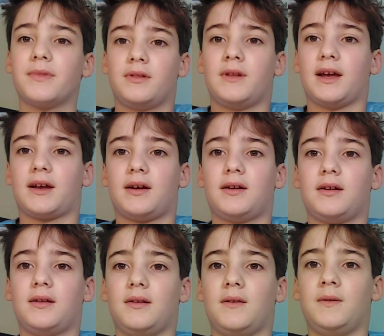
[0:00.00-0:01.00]
like,
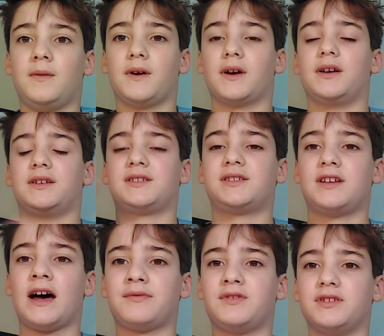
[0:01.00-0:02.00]
they're going to
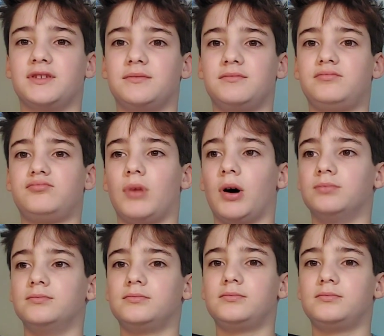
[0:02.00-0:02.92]
have to, well,